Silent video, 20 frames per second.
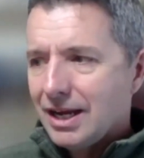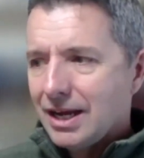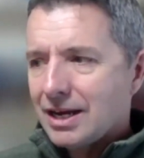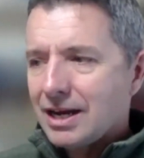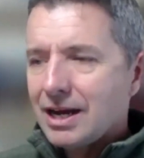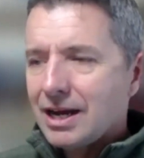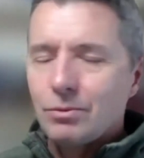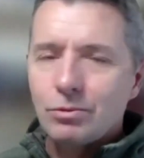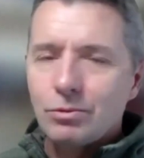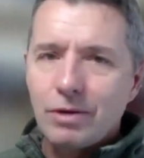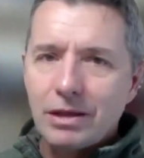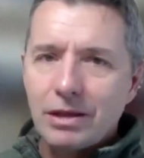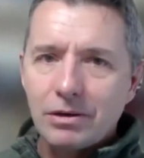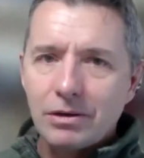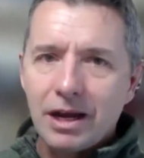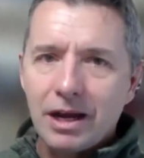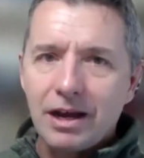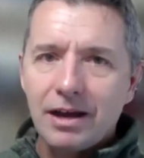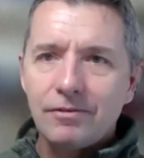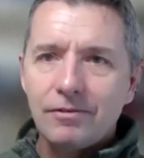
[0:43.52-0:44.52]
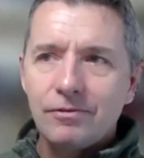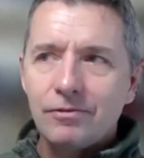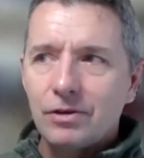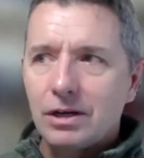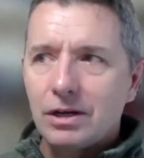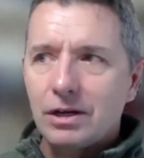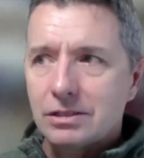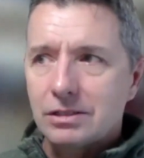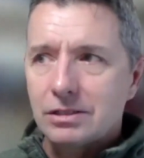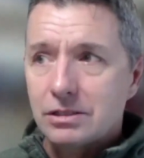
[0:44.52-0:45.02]
And I would rather have
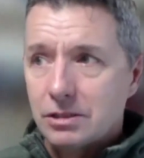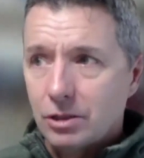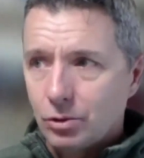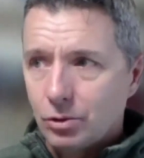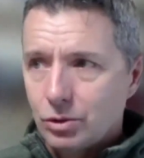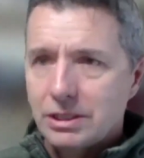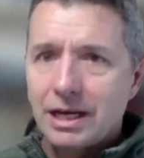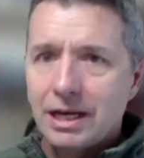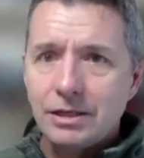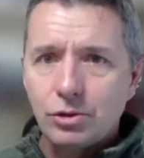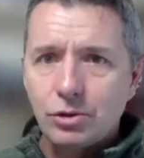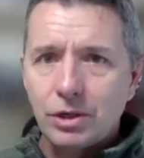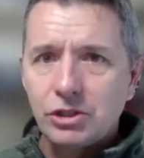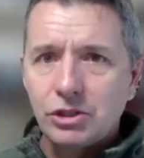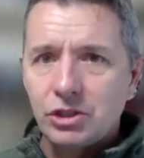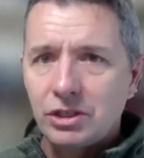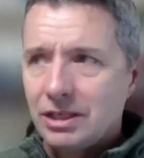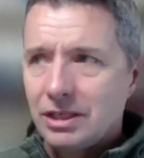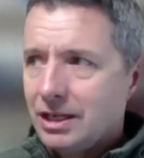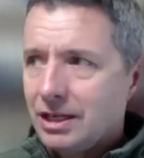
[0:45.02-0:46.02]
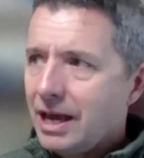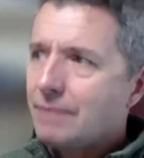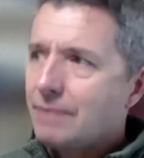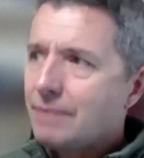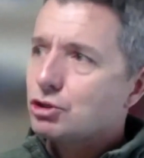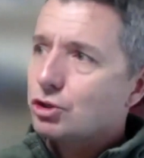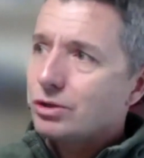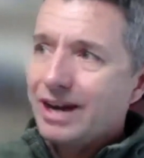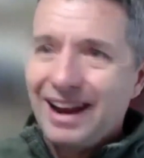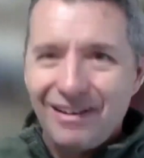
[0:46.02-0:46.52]
a slower titration and
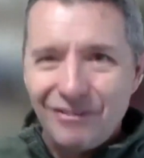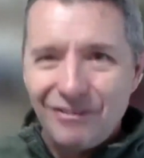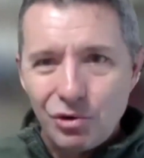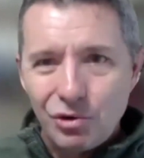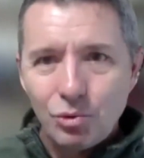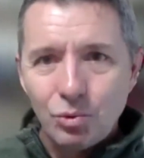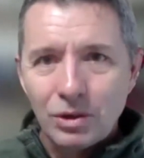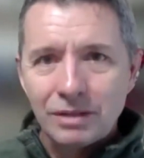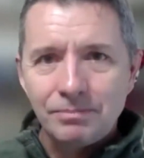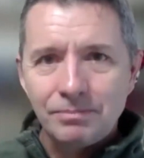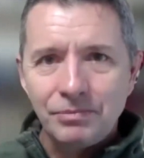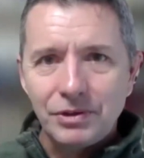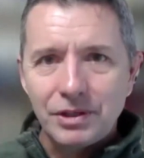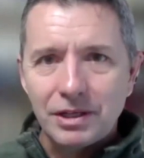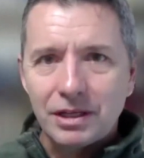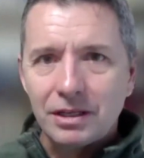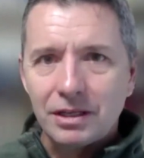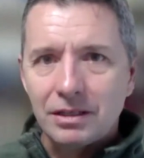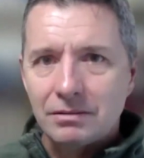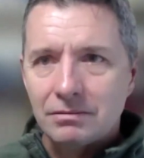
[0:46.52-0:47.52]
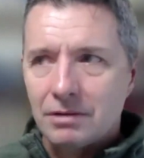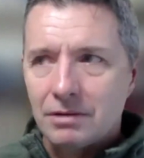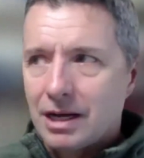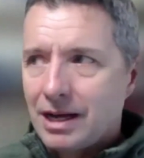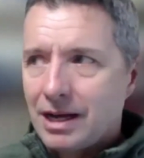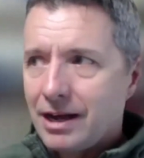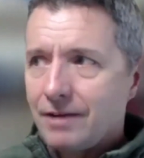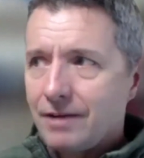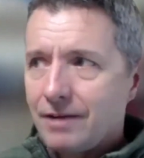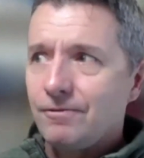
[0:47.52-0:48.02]
capture everyone than a
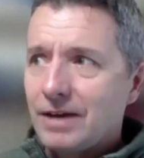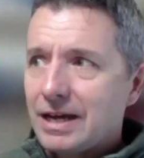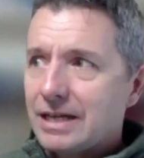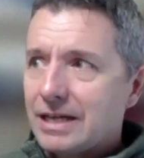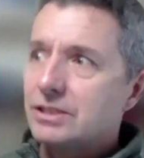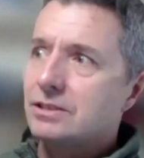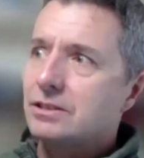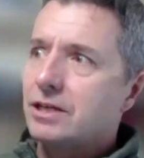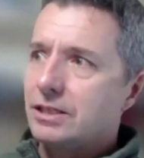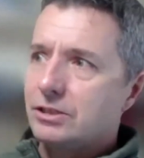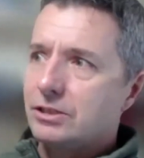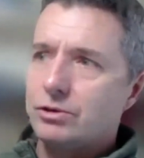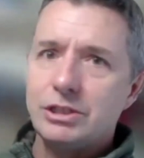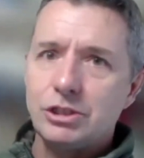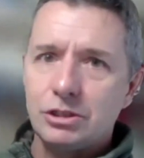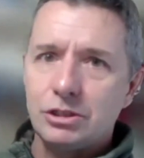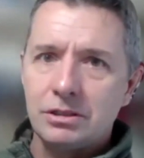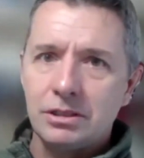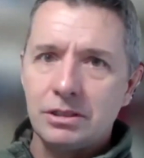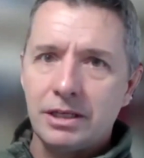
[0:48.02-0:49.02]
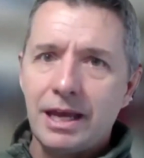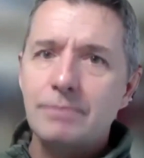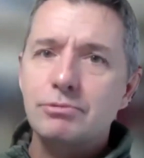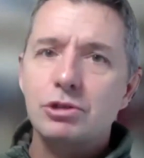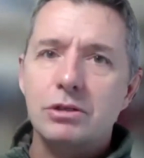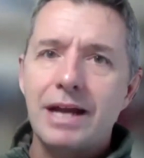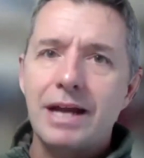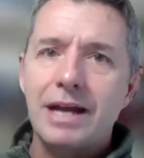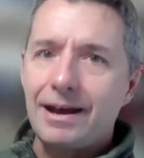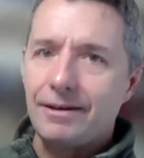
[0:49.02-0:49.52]
high fast titration and
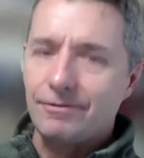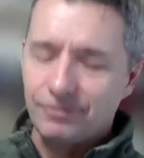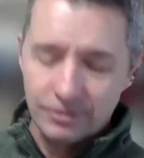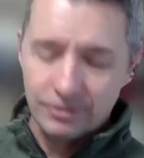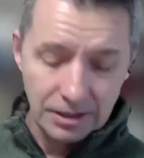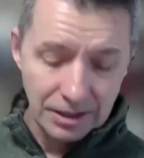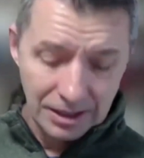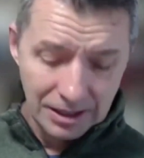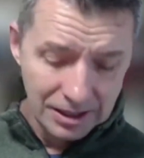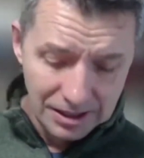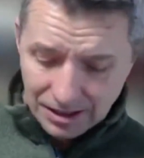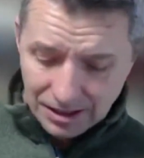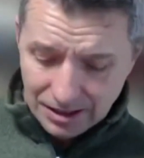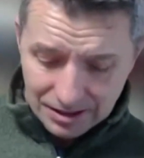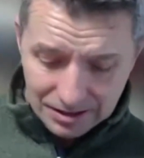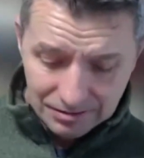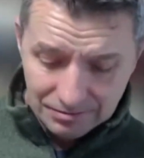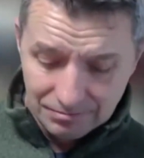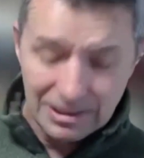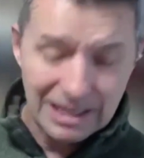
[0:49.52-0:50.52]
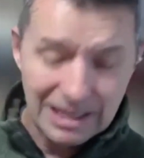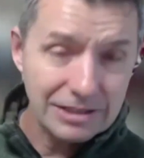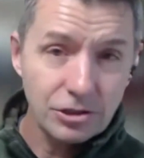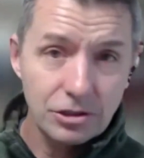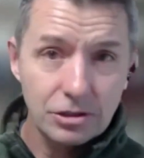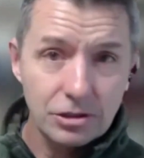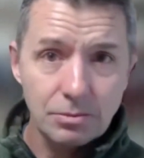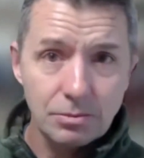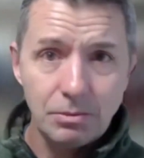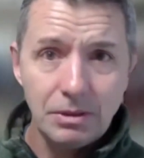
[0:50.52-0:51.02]
capture half. And that's
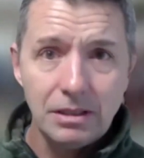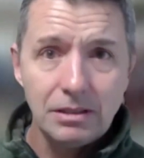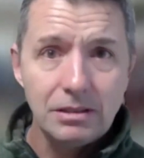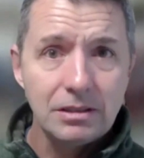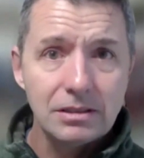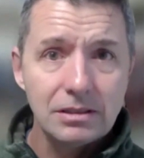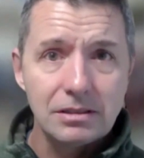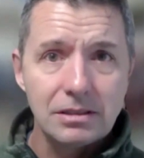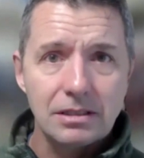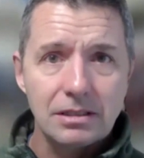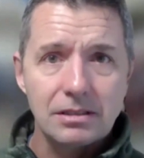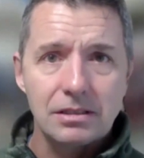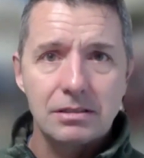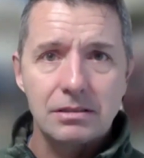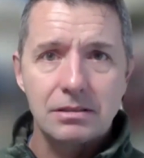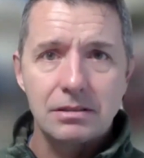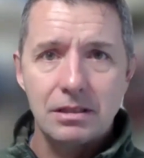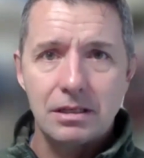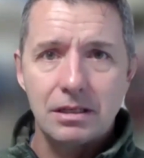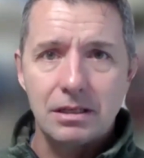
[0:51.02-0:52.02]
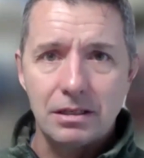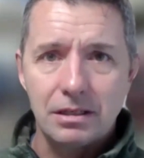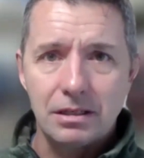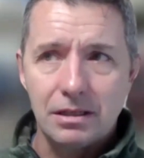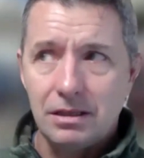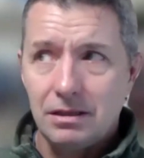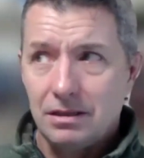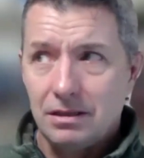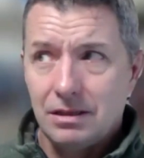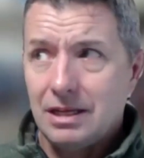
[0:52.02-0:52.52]
just me, because
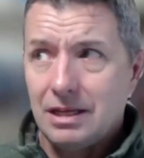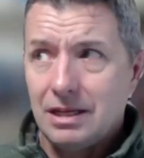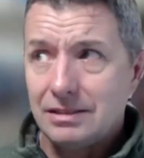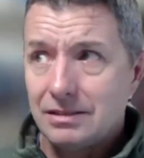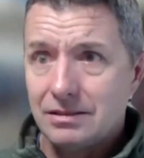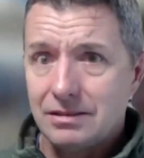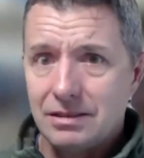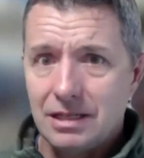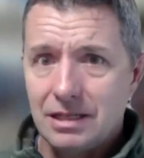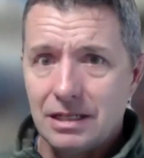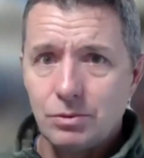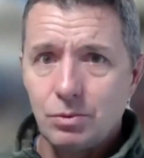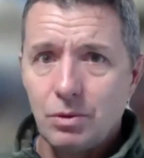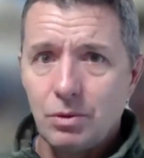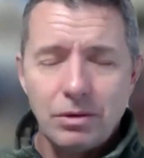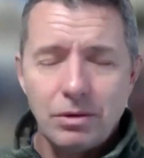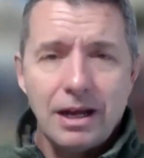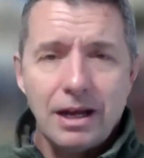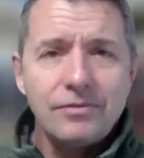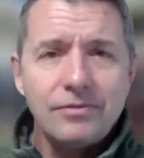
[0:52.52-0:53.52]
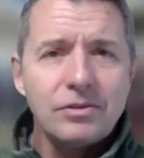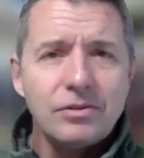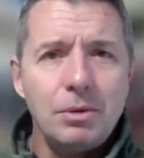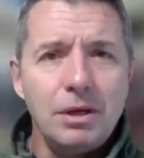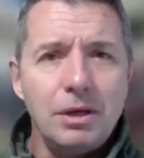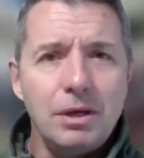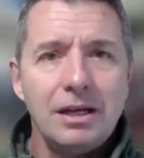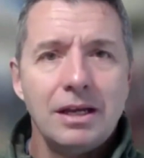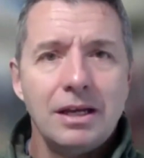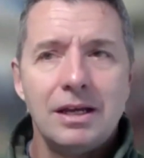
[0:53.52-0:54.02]
that's where we have to
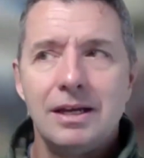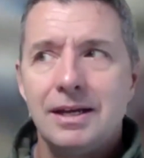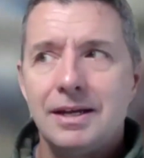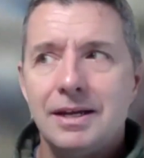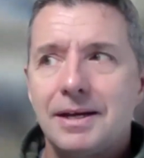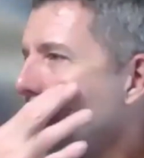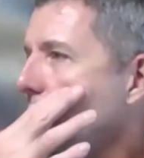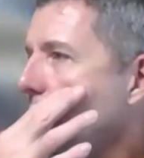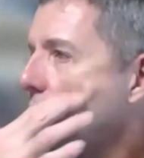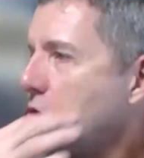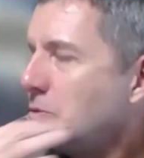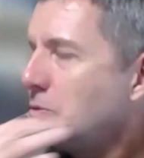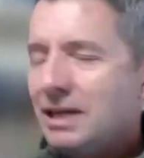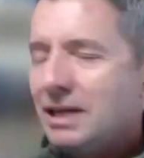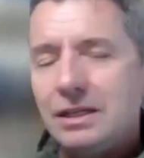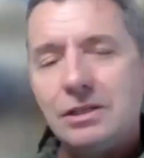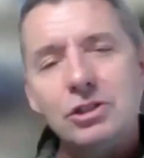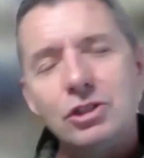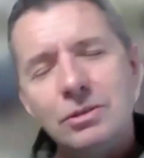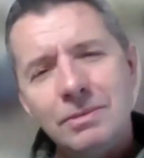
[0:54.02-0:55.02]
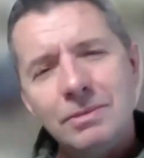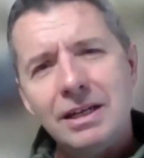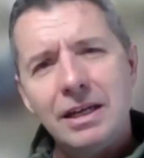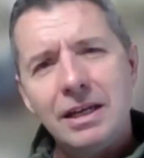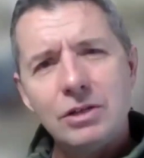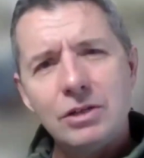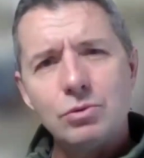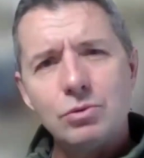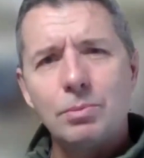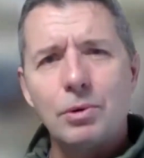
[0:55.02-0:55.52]
be. Too many
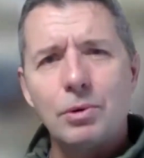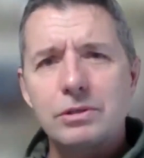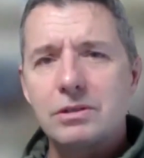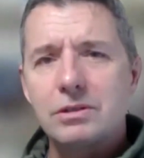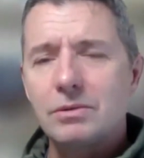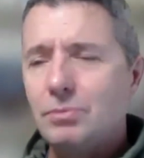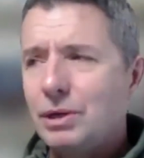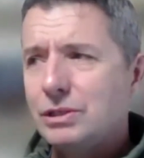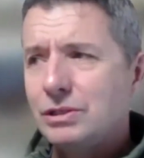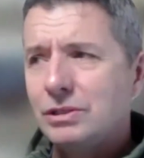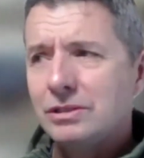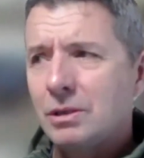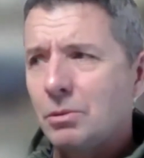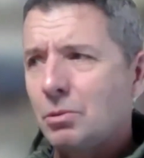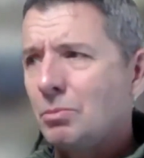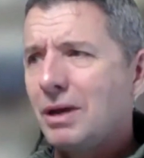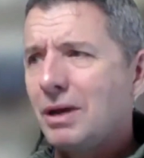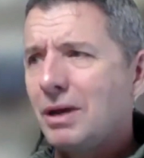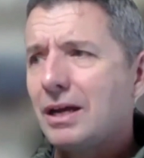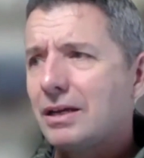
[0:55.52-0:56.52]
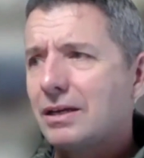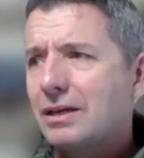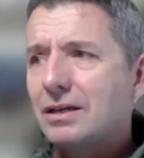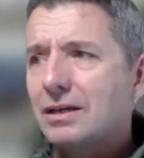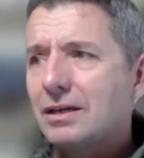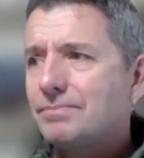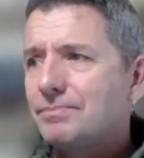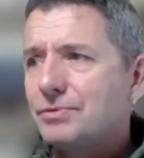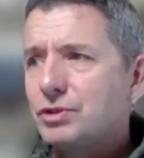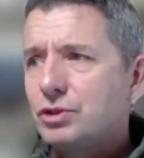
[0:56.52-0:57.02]
case reports of patients coming back
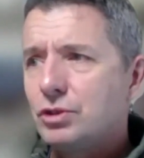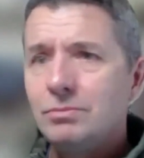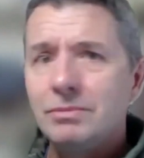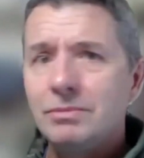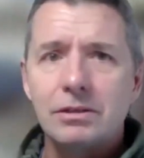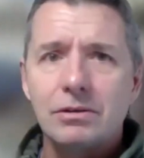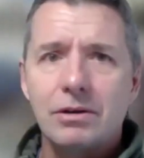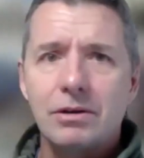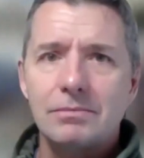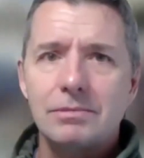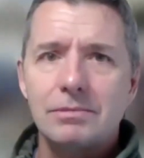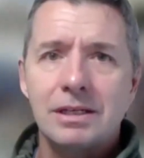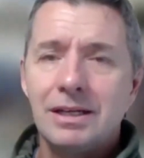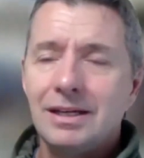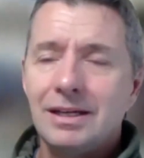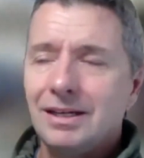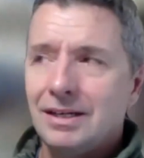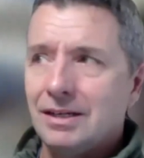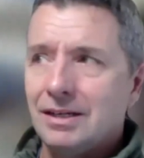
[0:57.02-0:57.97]
at 2 milligrams.